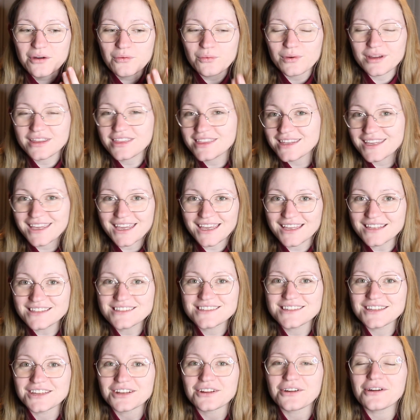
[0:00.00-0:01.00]
with the
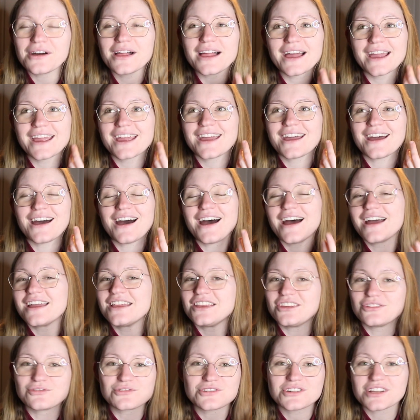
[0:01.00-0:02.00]
kids, you know, like I
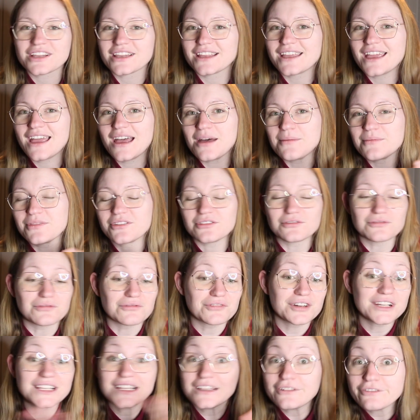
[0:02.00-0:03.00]
usually am the
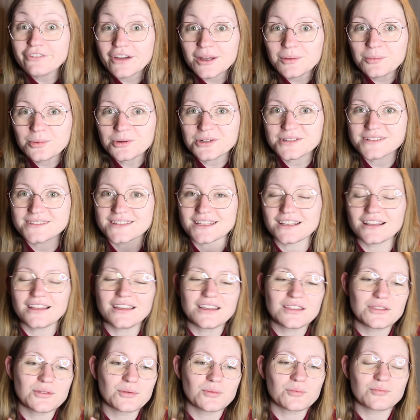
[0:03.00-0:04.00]
really fun person,
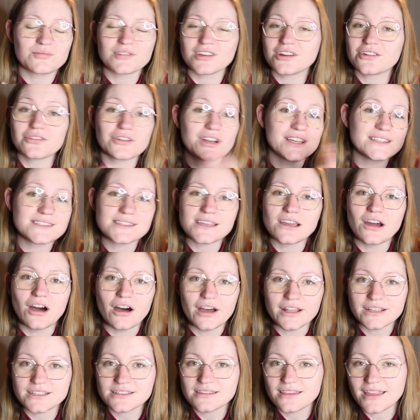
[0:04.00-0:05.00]
like the crazy
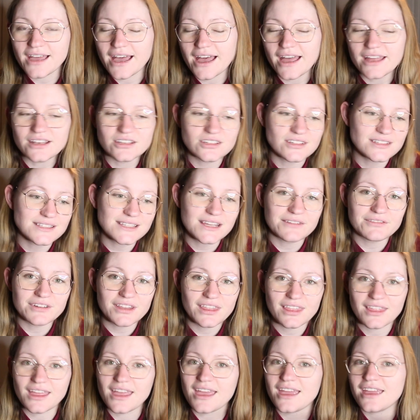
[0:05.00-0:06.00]
aunt that does
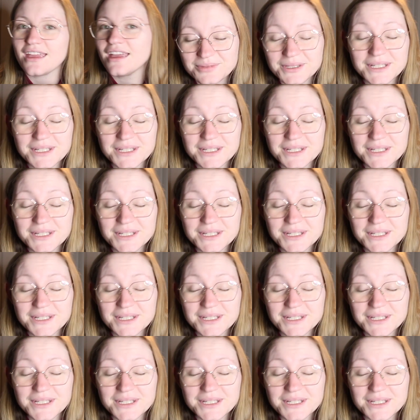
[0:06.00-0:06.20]
everything.